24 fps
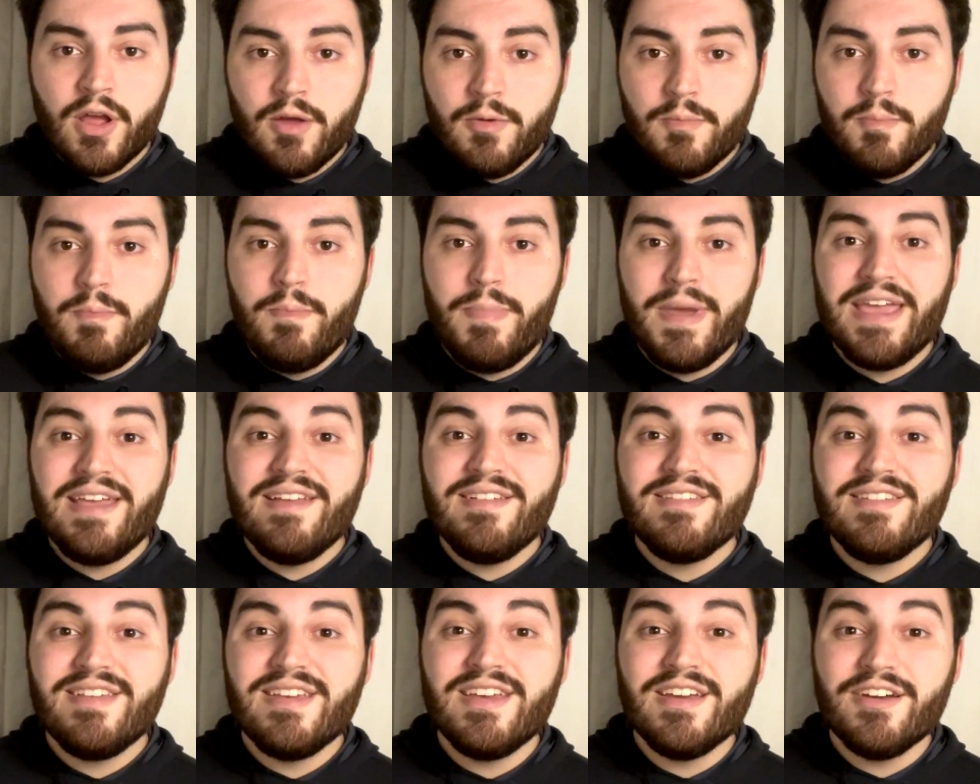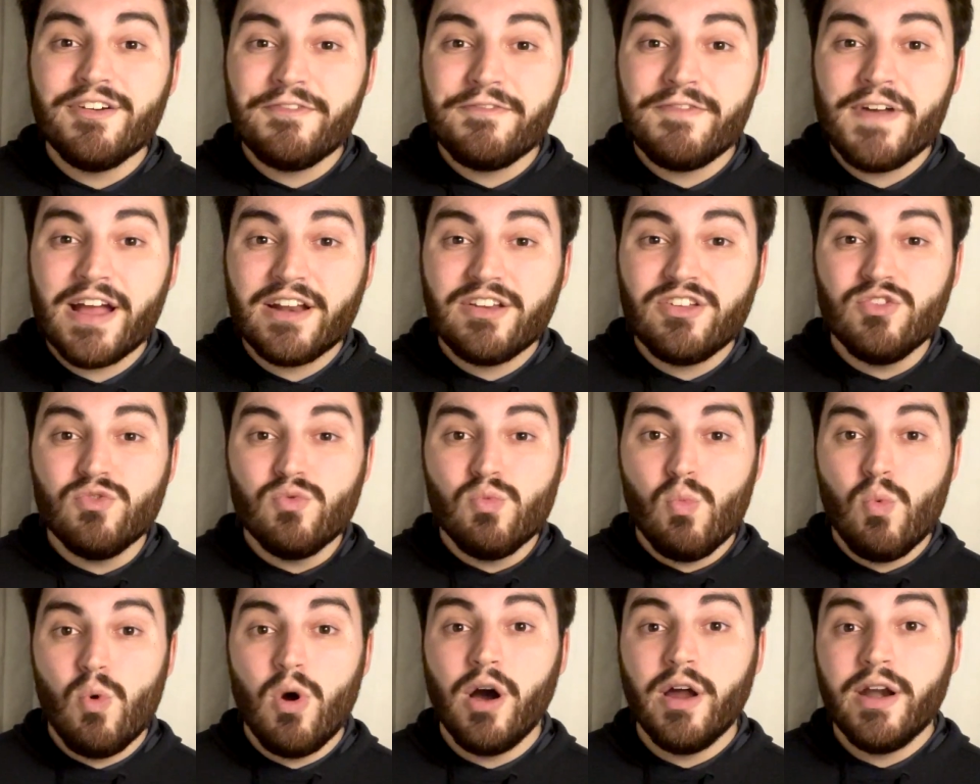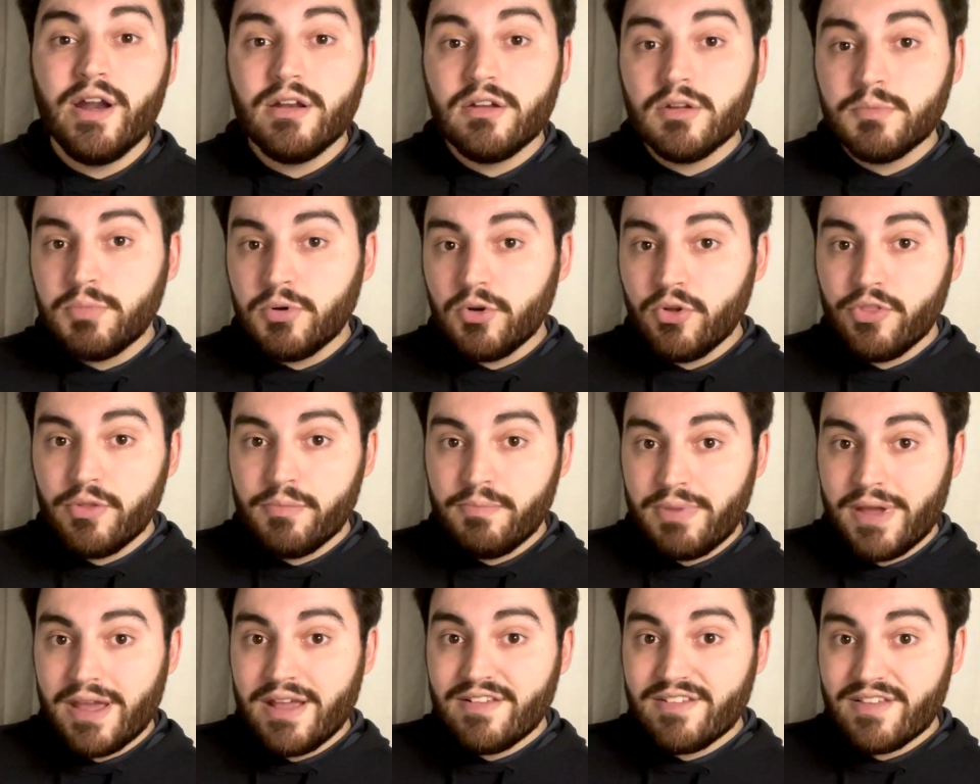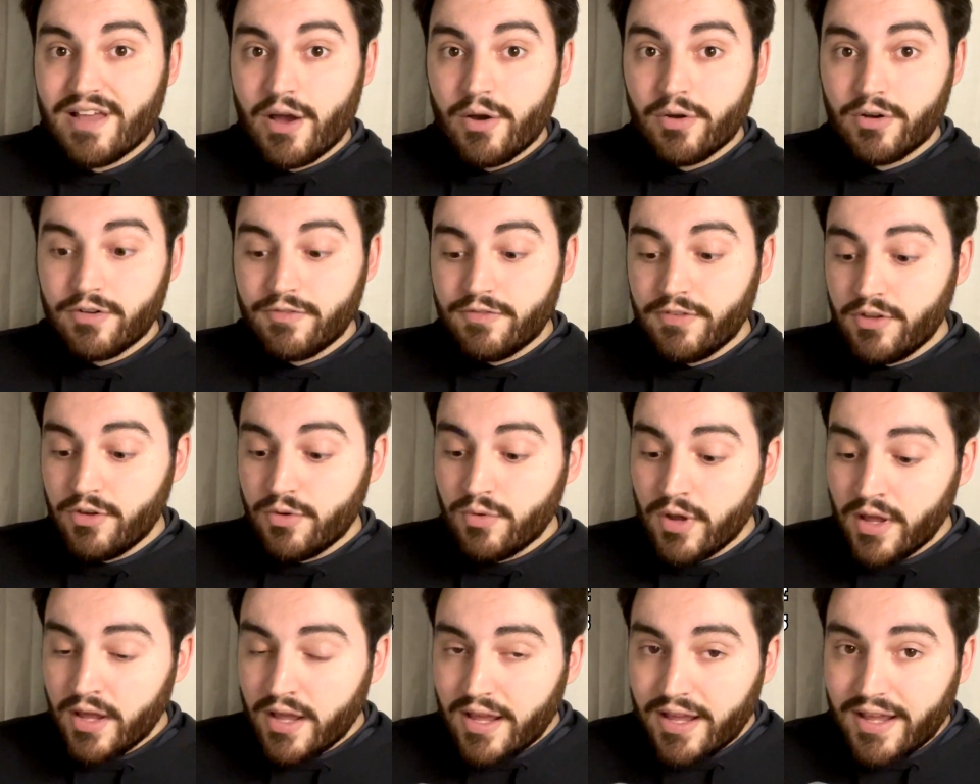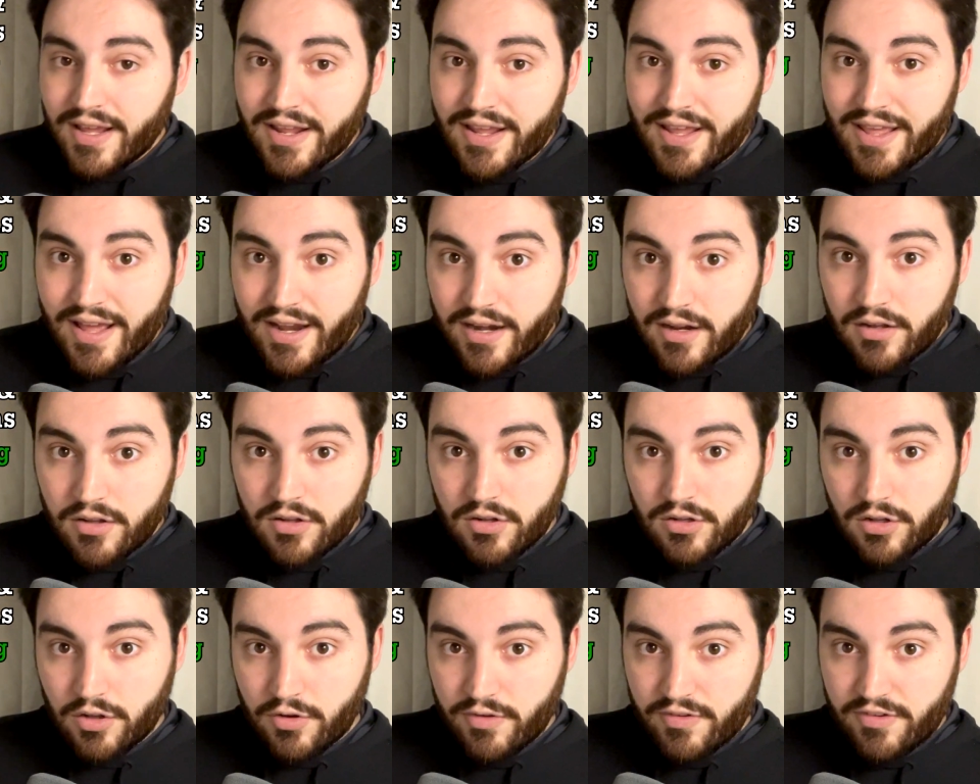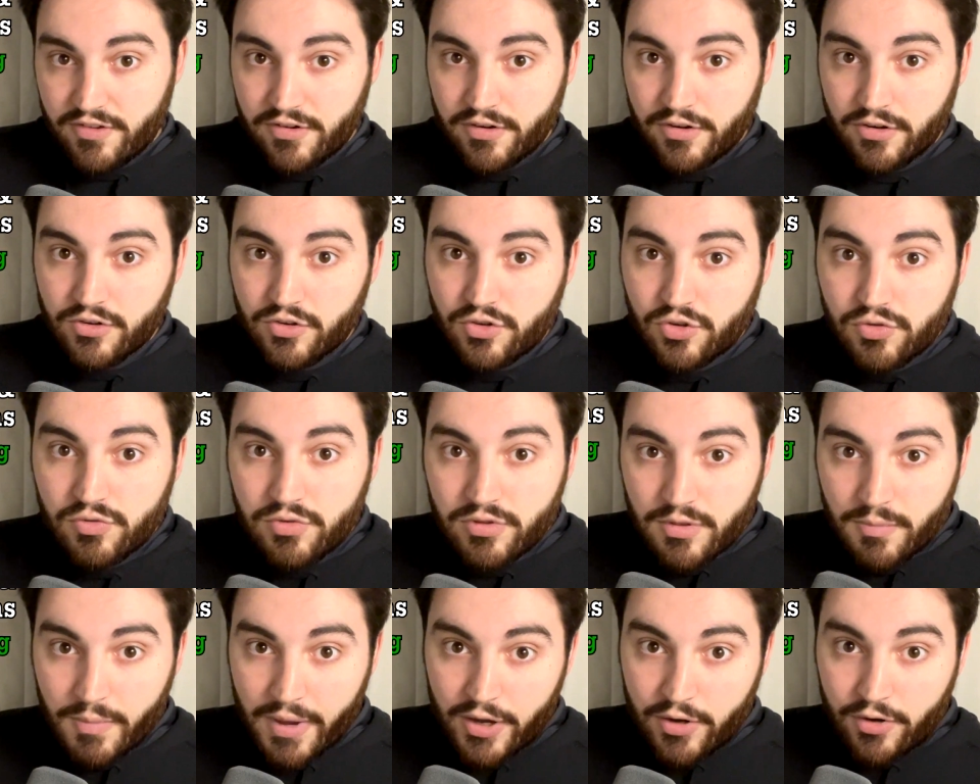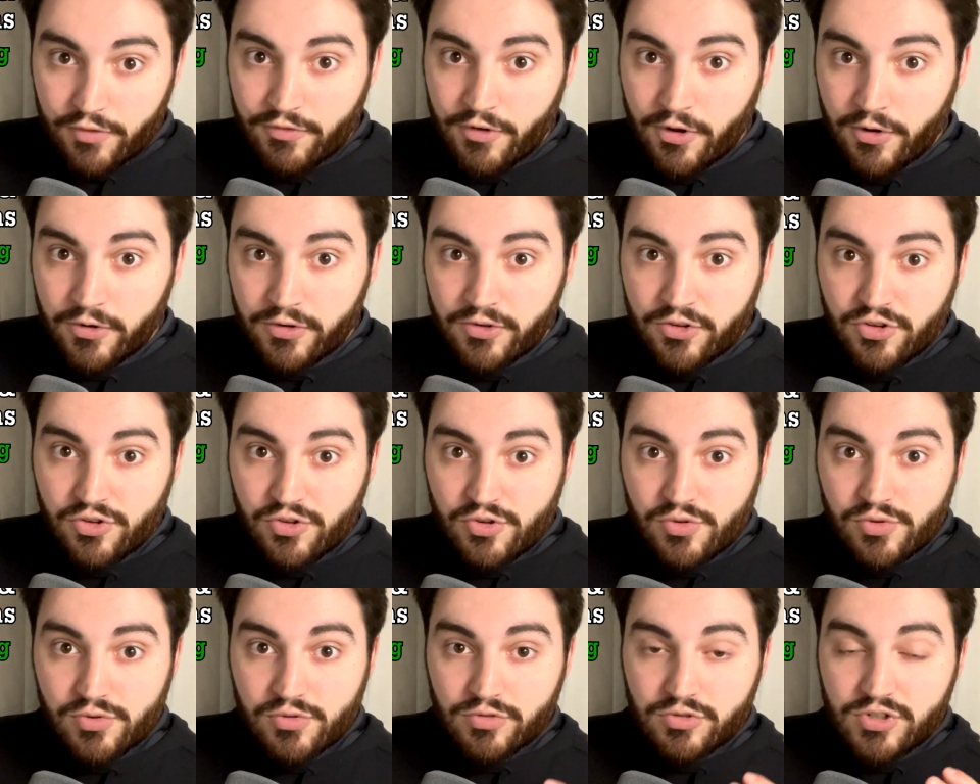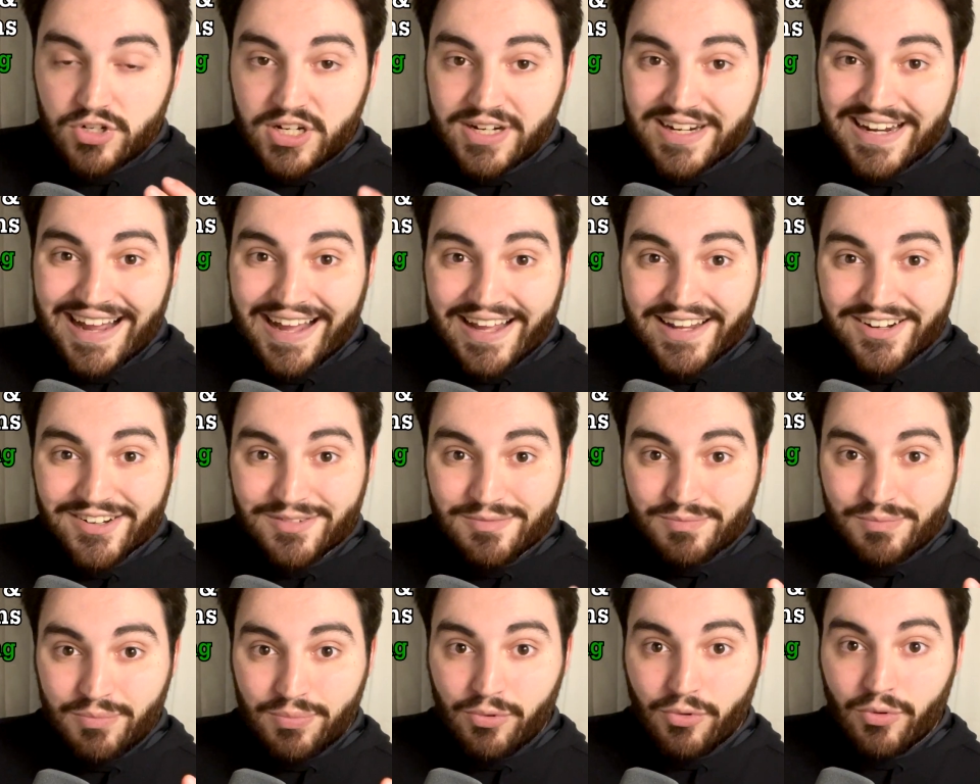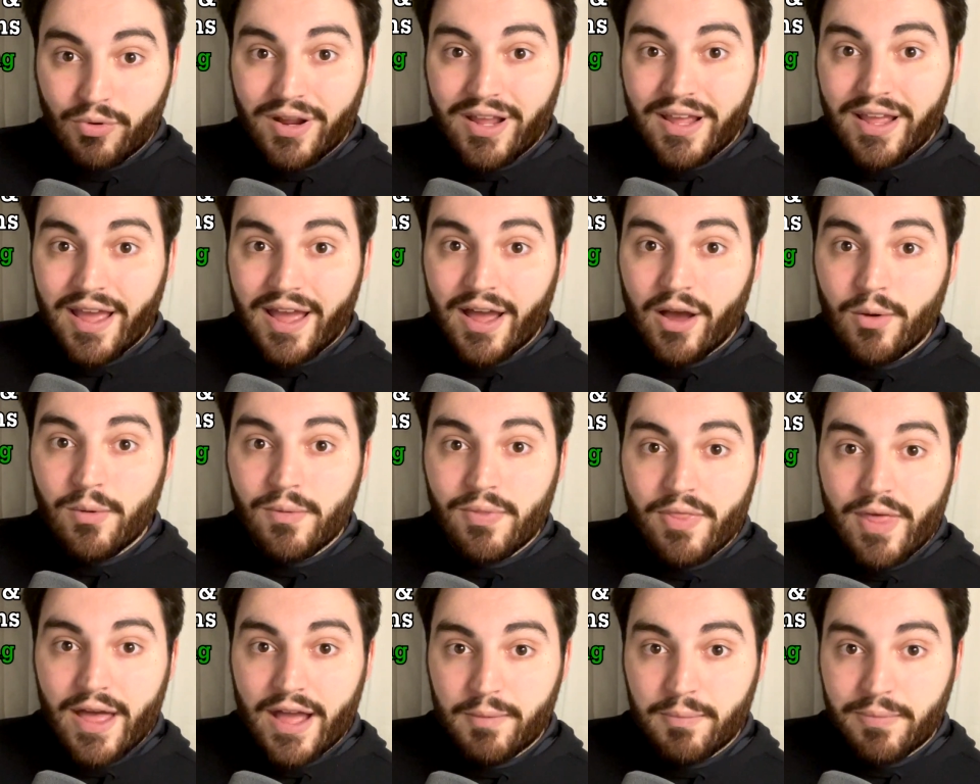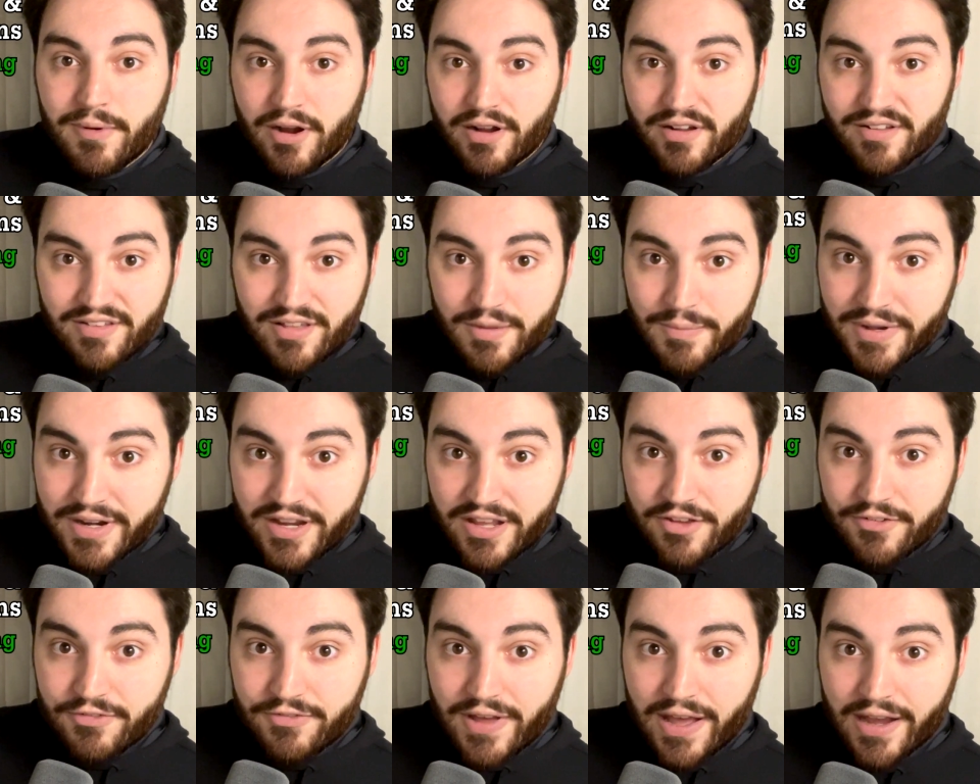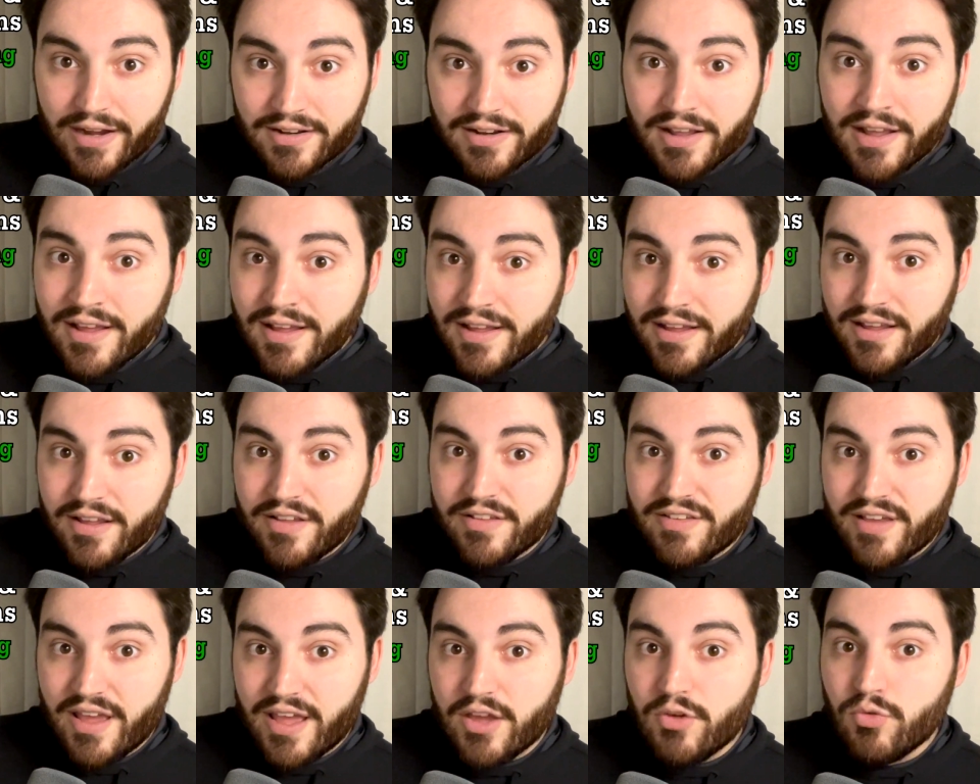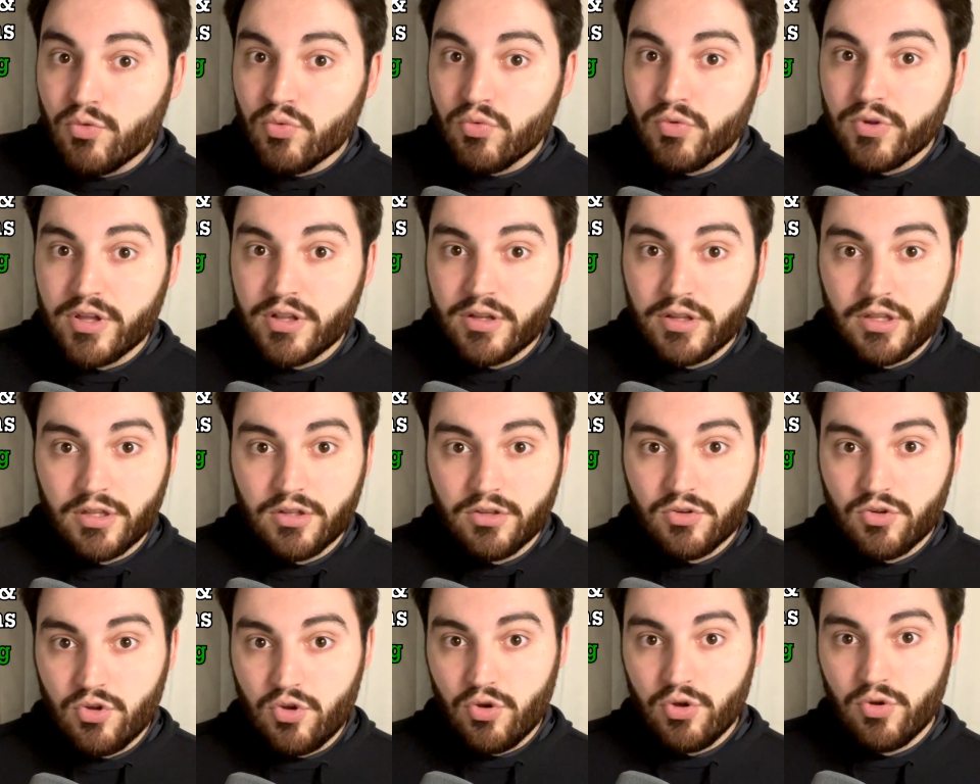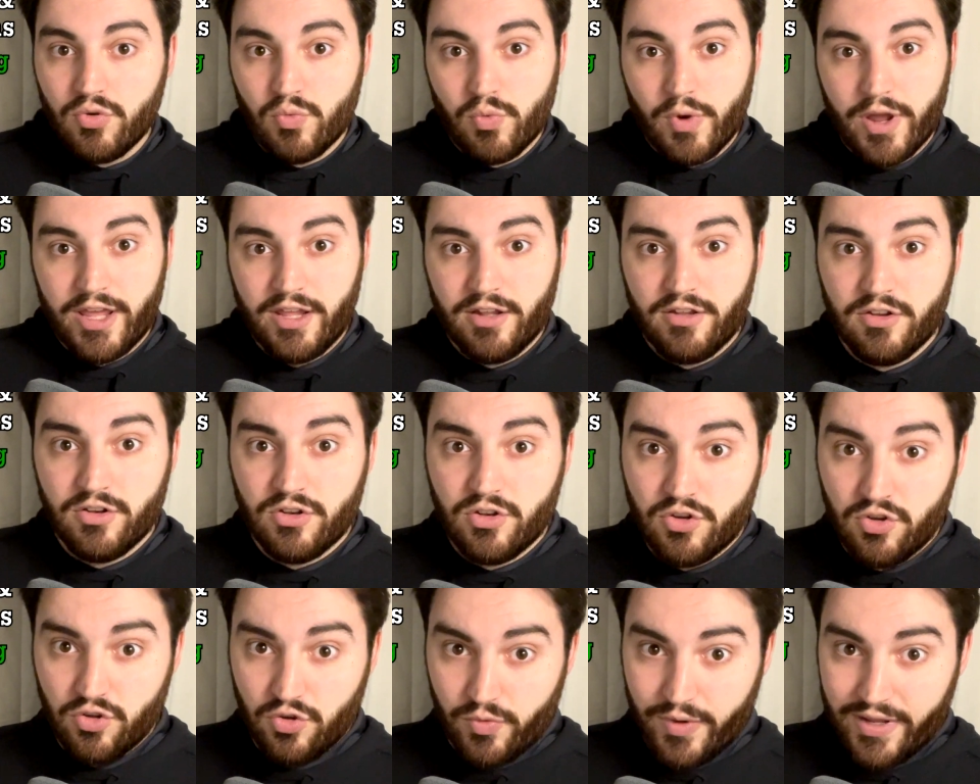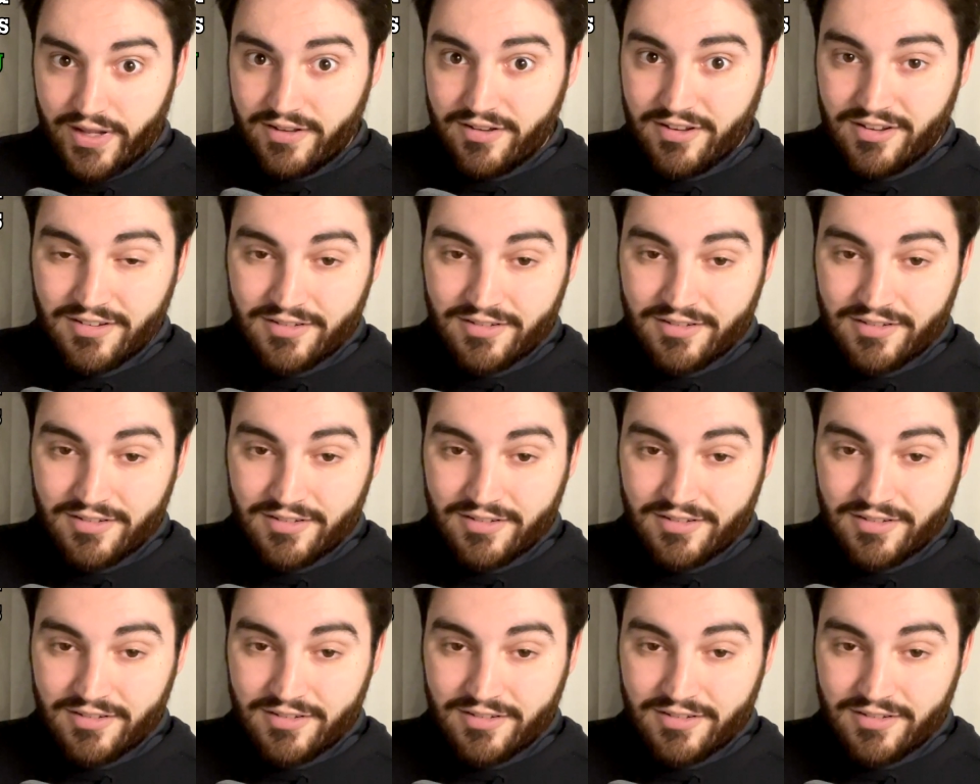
bassy effect, you want it to pull the bass out of you, getting closer to the microphone to kind of bring out that proximity effect is a really good way to do it.